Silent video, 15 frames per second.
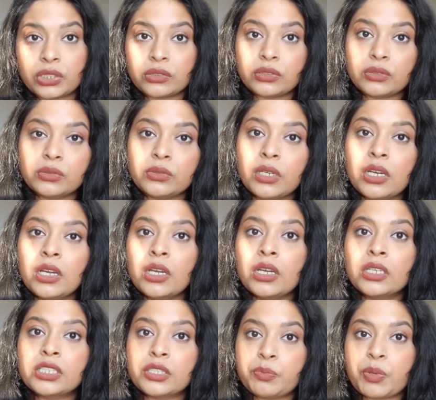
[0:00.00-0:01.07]
to
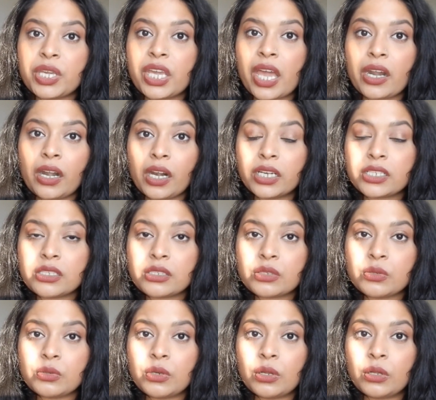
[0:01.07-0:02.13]
speak at our
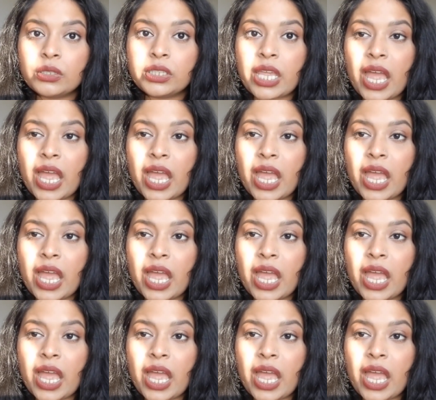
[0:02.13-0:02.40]
school.